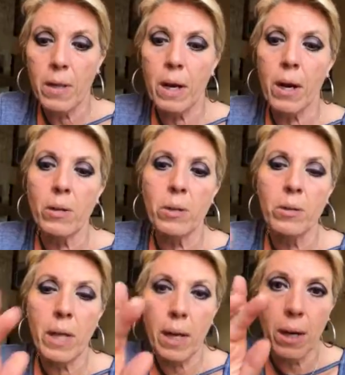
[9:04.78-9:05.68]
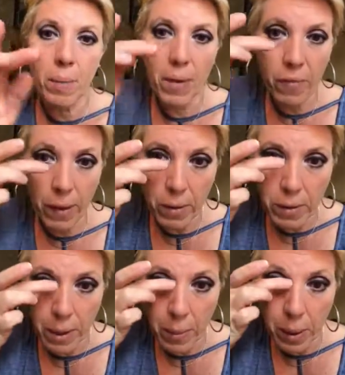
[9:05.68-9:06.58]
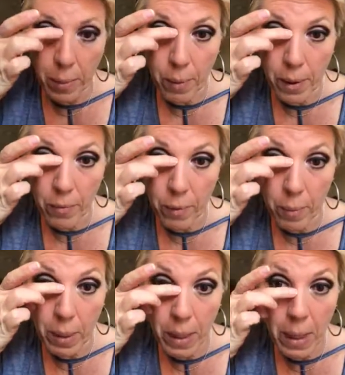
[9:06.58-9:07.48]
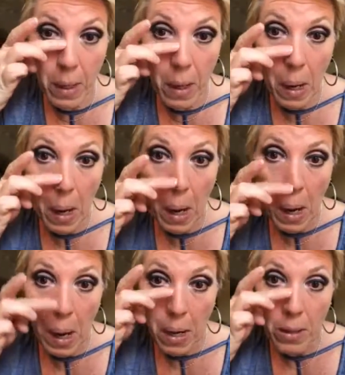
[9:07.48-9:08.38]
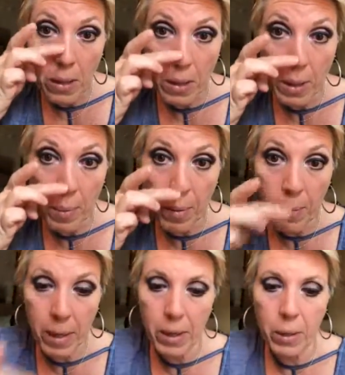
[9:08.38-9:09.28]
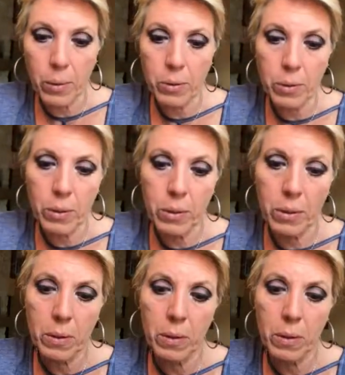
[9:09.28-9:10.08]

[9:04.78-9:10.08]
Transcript: Then I also take it on my fingertip and I run it from here to the tip of my nose.